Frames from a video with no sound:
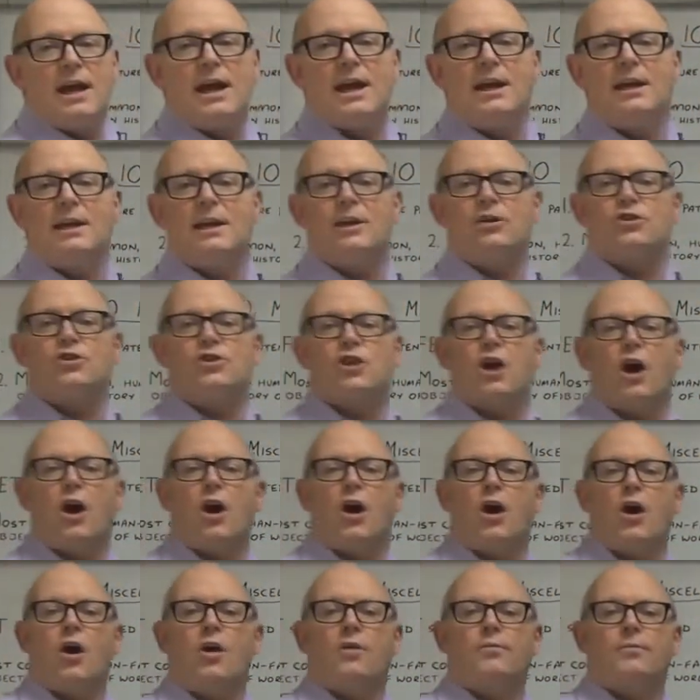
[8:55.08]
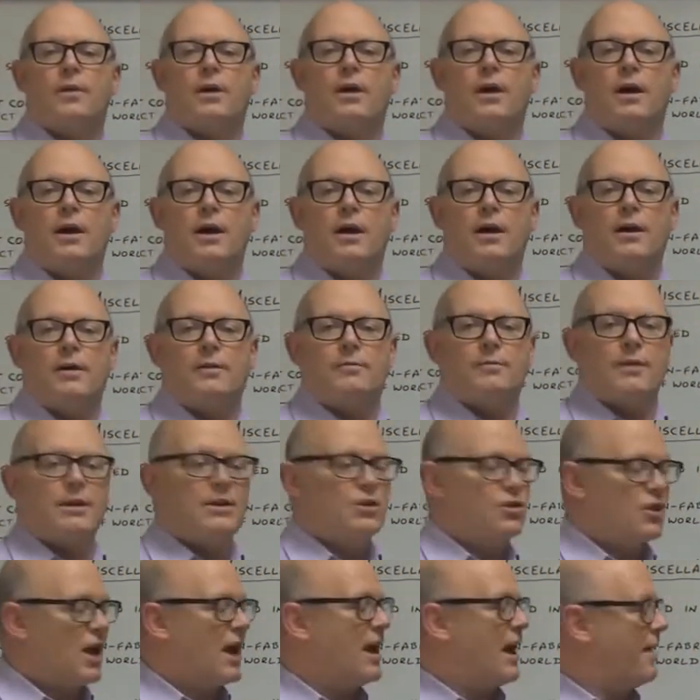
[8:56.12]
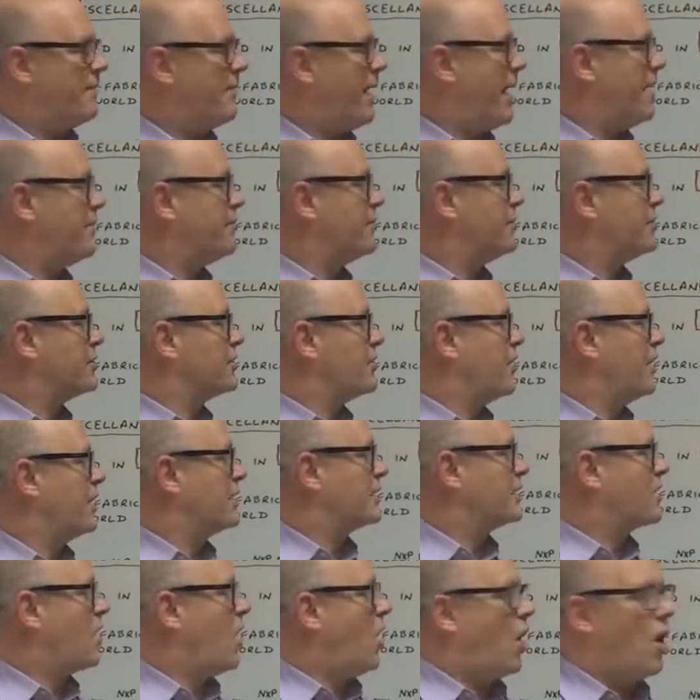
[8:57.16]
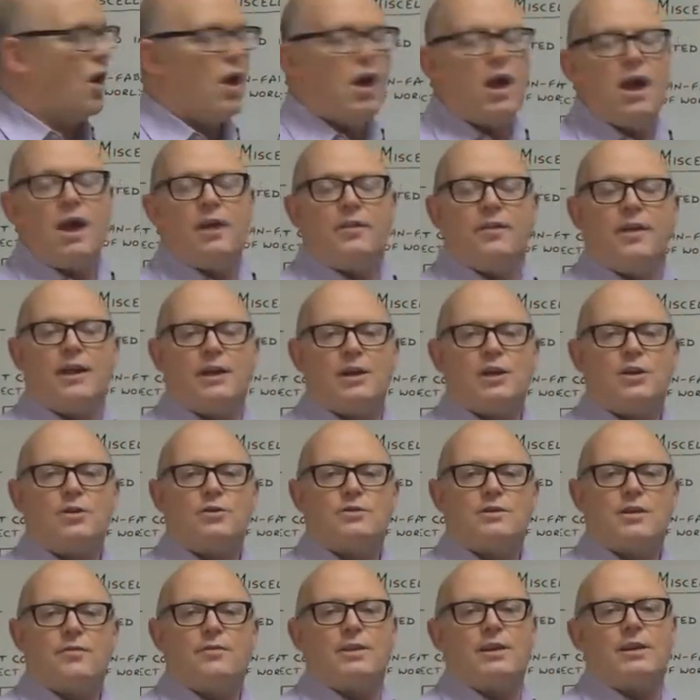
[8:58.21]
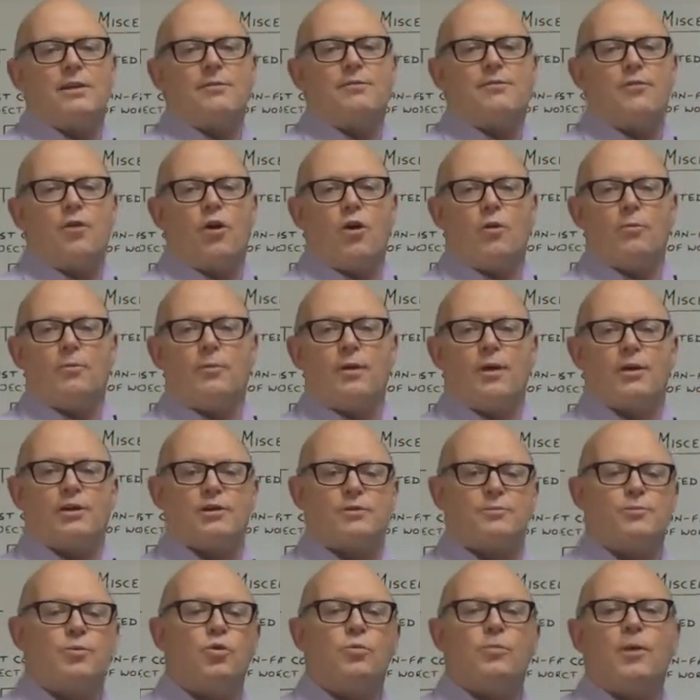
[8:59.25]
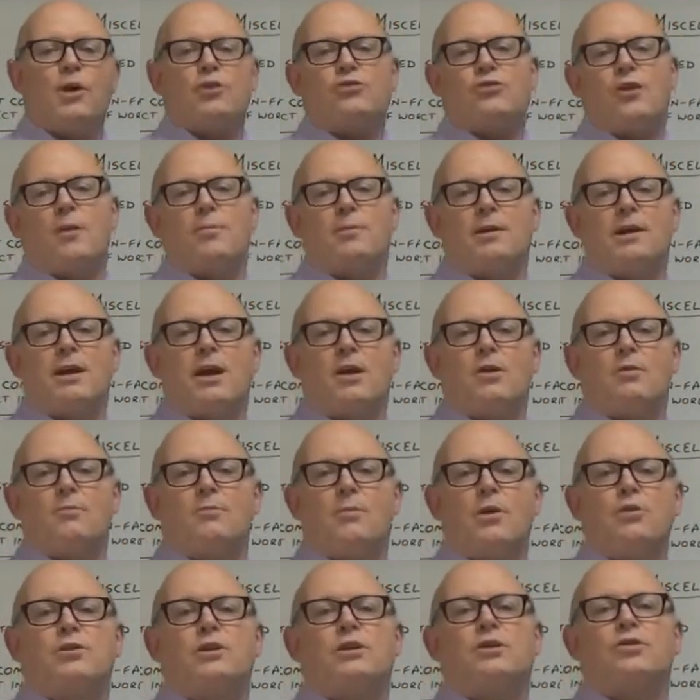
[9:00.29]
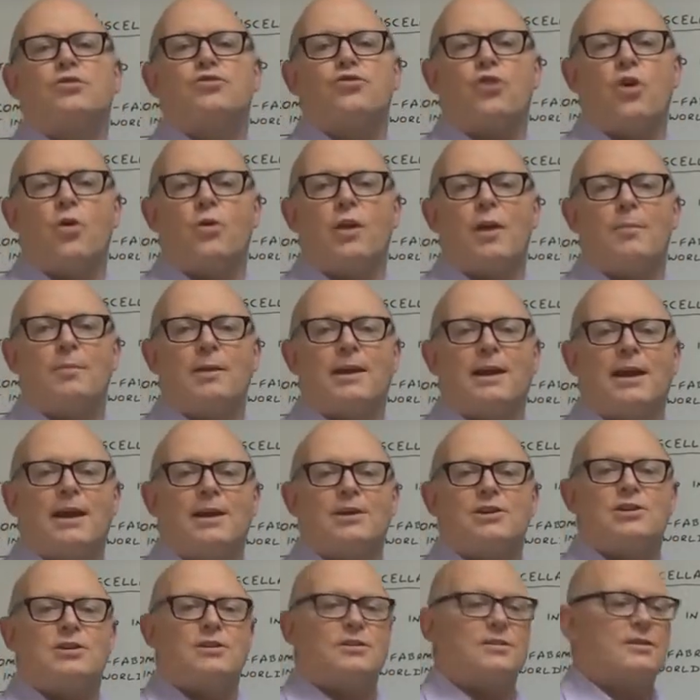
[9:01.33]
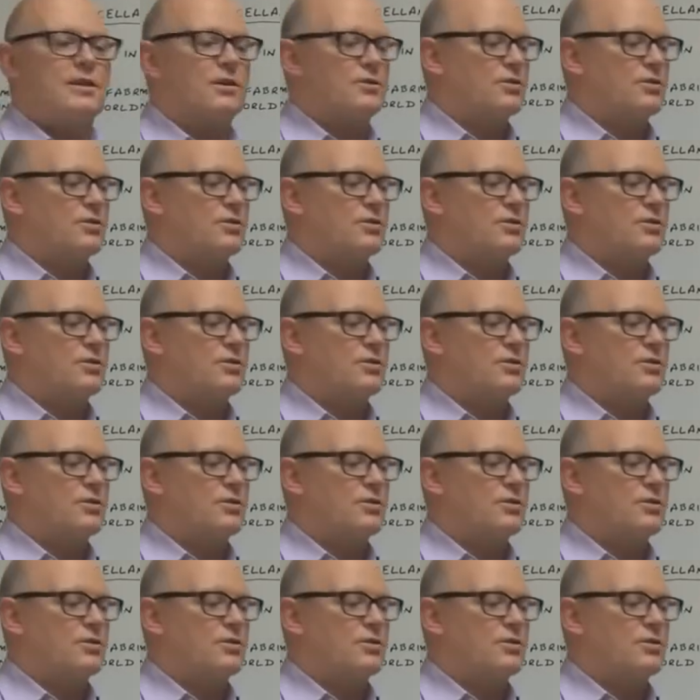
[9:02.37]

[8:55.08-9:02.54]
in each car. Each average size car. They're used everything from small motor control applications